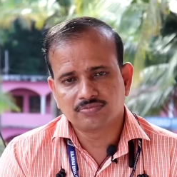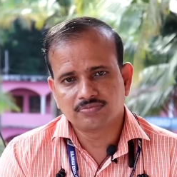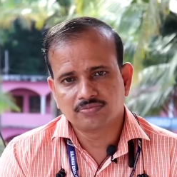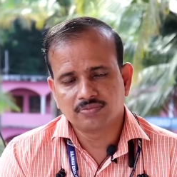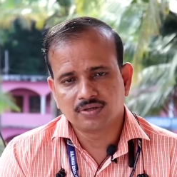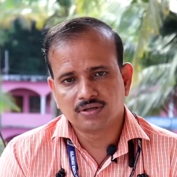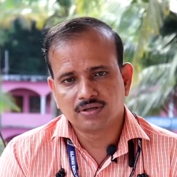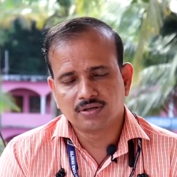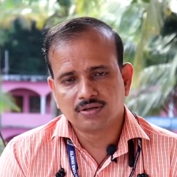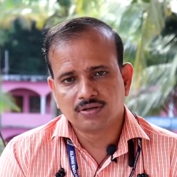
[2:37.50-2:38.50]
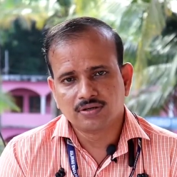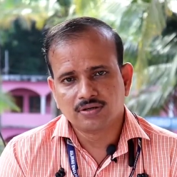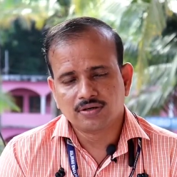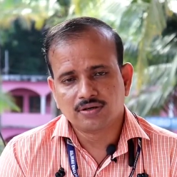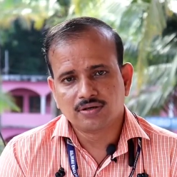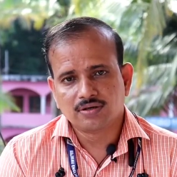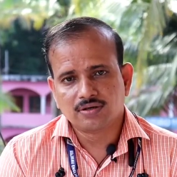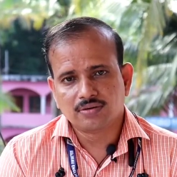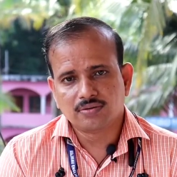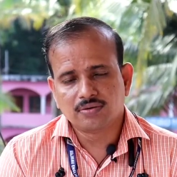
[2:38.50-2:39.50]

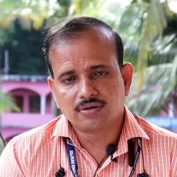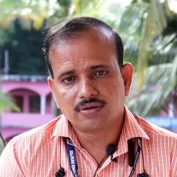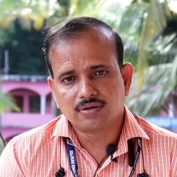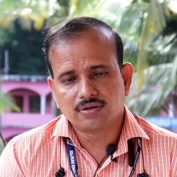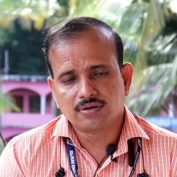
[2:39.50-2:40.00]
(no one is talking)